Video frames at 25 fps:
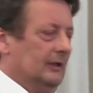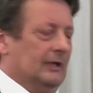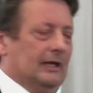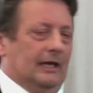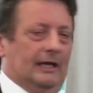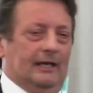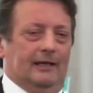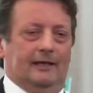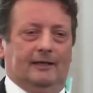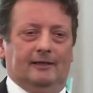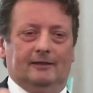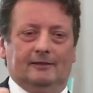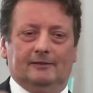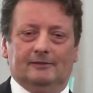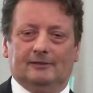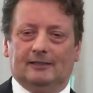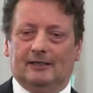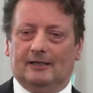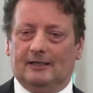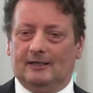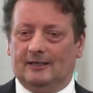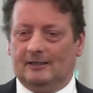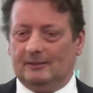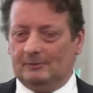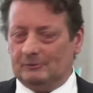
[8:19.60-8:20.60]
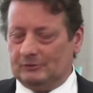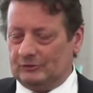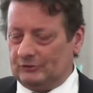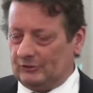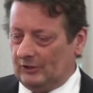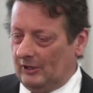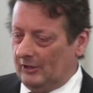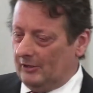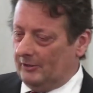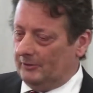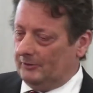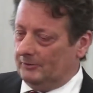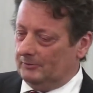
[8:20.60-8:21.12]
And
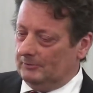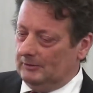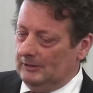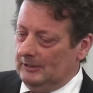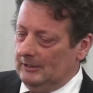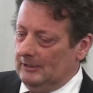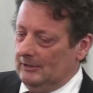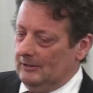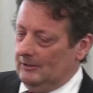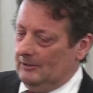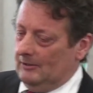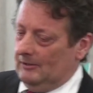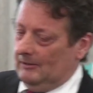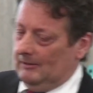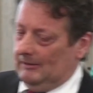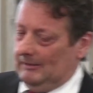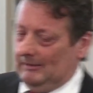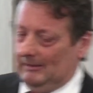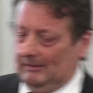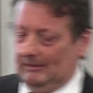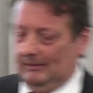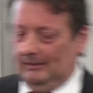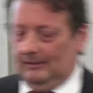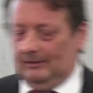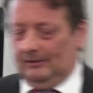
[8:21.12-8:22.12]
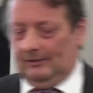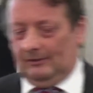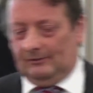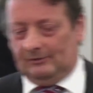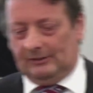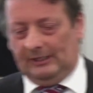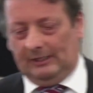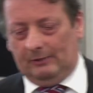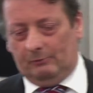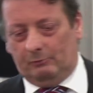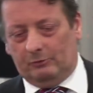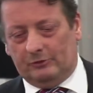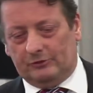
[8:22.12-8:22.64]
so
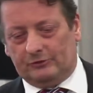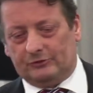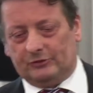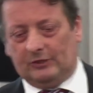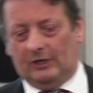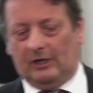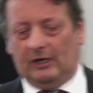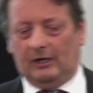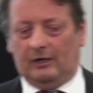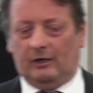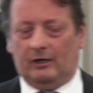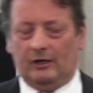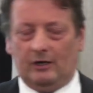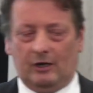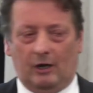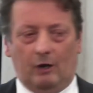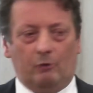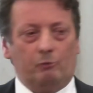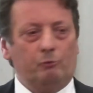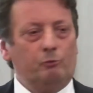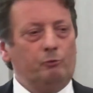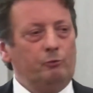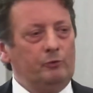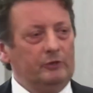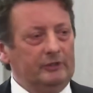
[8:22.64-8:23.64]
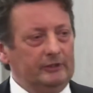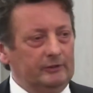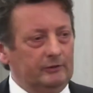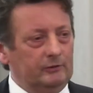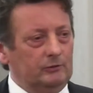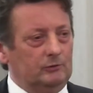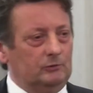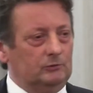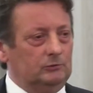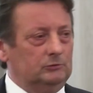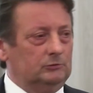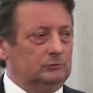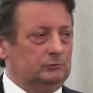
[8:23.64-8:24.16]
there was a
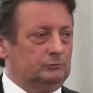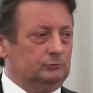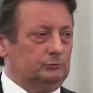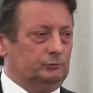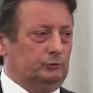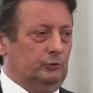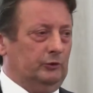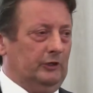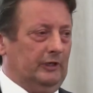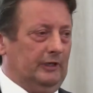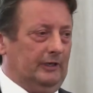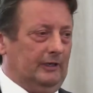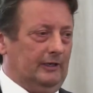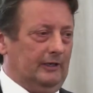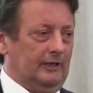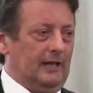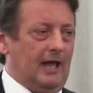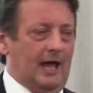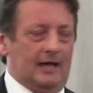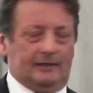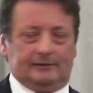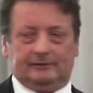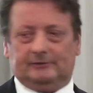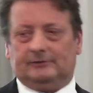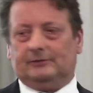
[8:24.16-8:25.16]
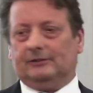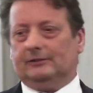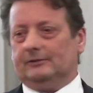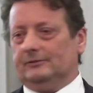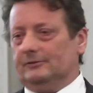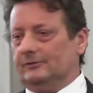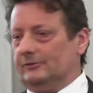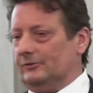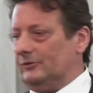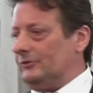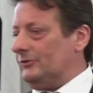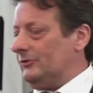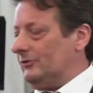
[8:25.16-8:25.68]
real
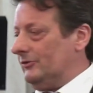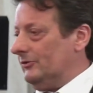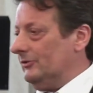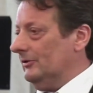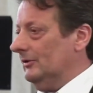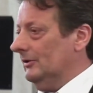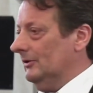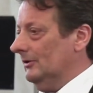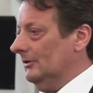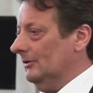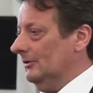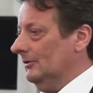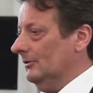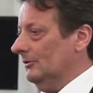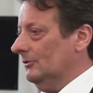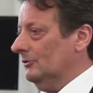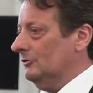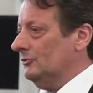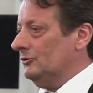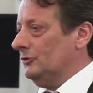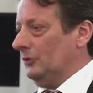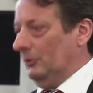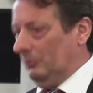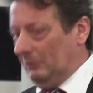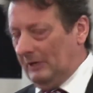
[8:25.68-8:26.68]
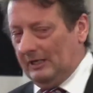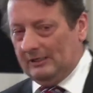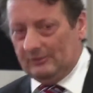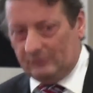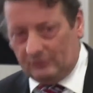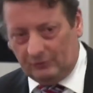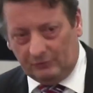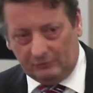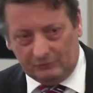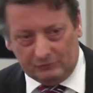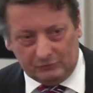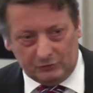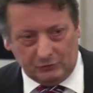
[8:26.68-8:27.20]
reluctance to
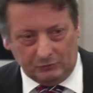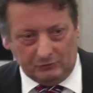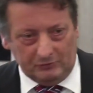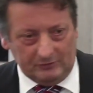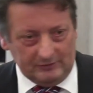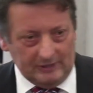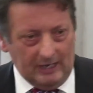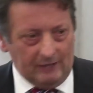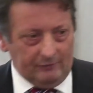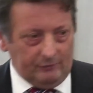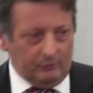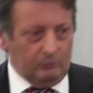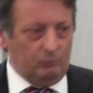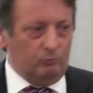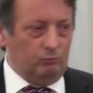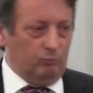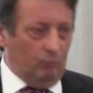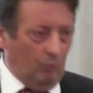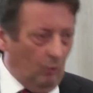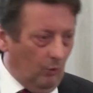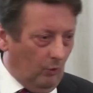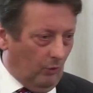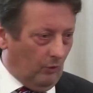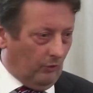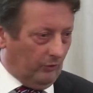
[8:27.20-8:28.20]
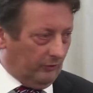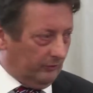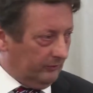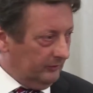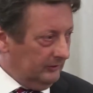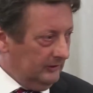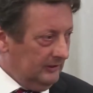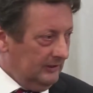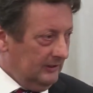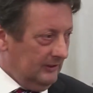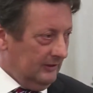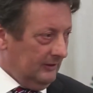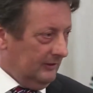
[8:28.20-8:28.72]
enter into another war.
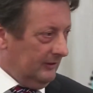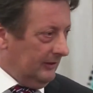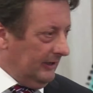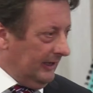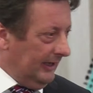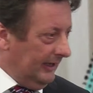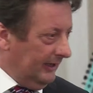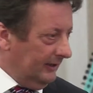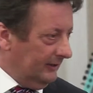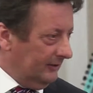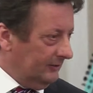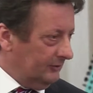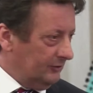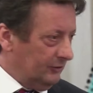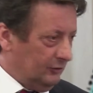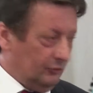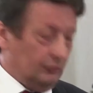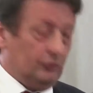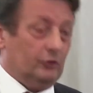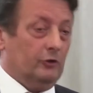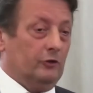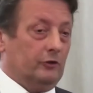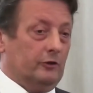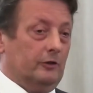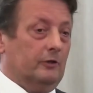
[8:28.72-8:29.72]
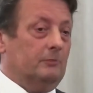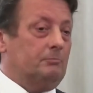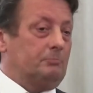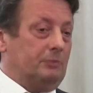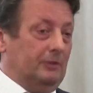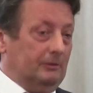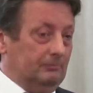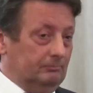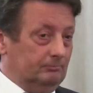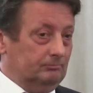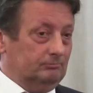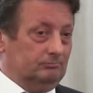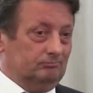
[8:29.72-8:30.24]
And Europe,
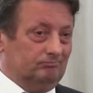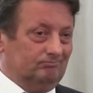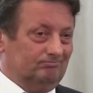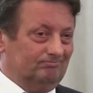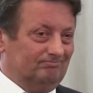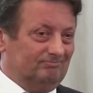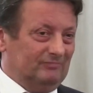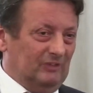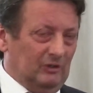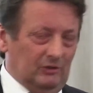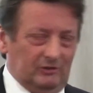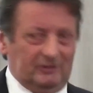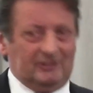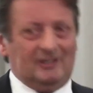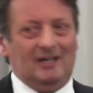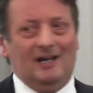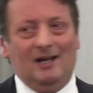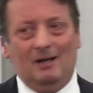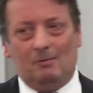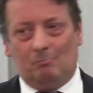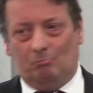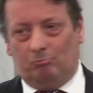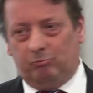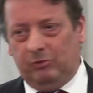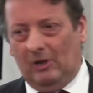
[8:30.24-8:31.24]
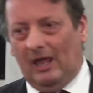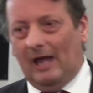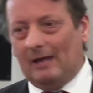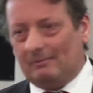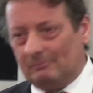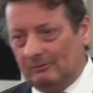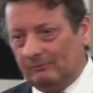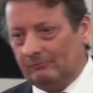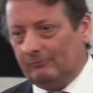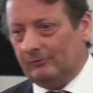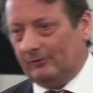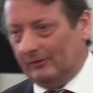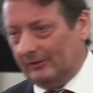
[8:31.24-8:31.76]
and I can't blame
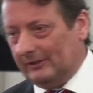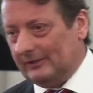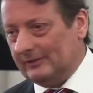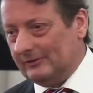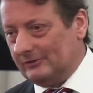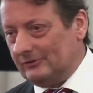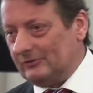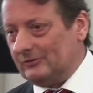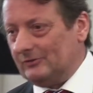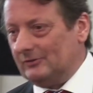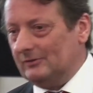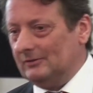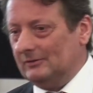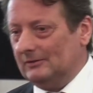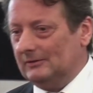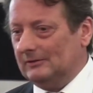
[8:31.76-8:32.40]
them for this,